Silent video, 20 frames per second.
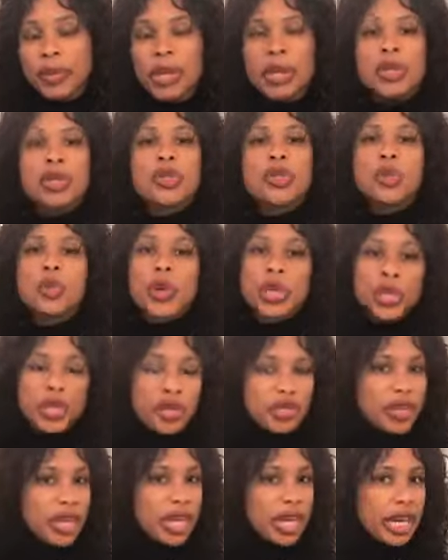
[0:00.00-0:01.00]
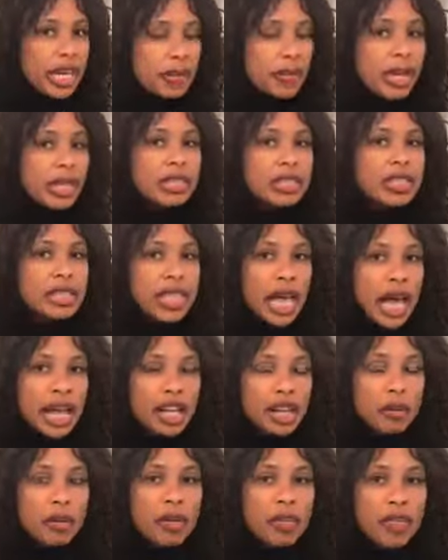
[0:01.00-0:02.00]
So when you're thinking about
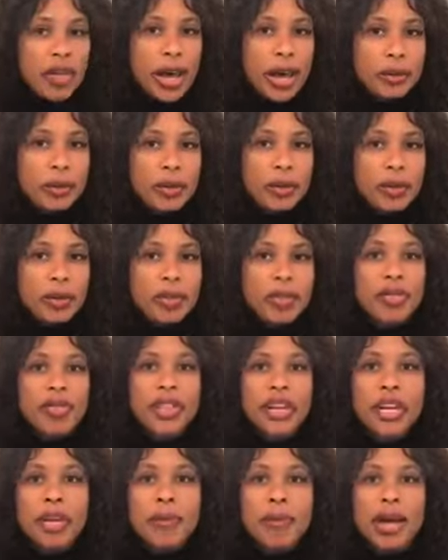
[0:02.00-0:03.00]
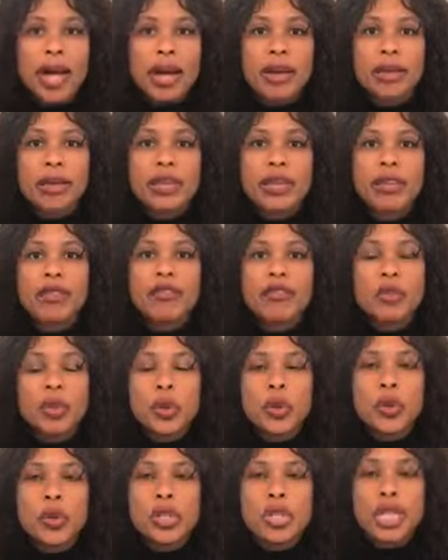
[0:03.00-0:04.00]
soluble fiber, think about
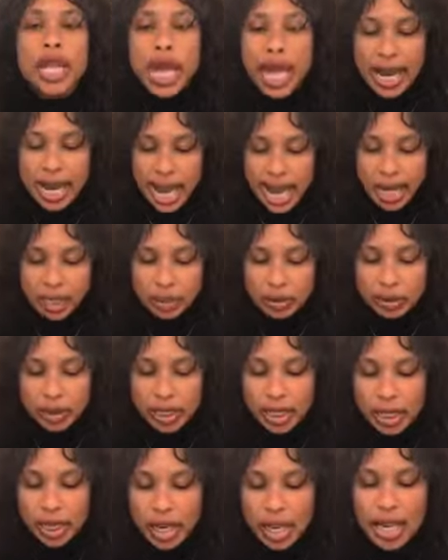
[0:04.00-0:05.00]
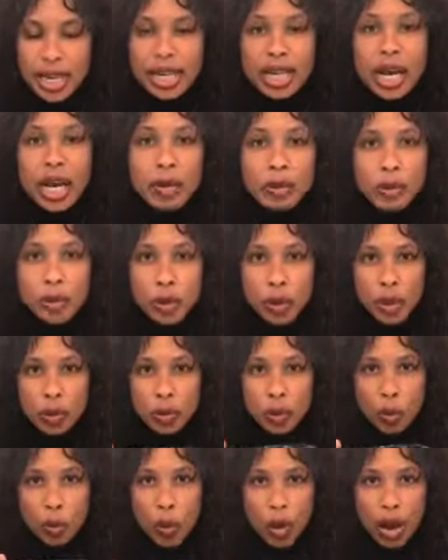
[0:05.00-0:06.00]
foods that actually
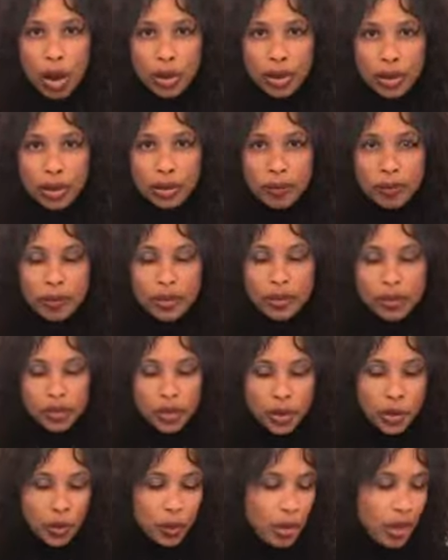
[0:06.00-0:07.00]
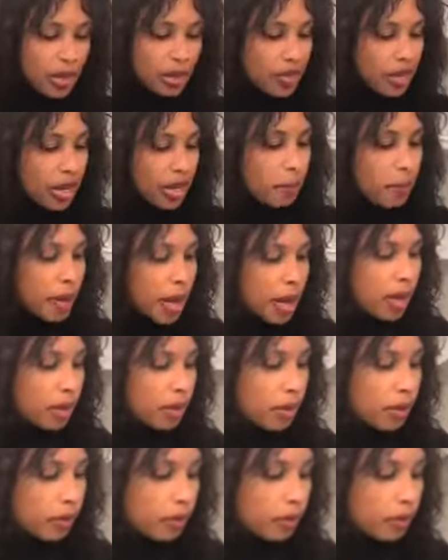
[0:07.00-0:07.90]
absorb water. So think about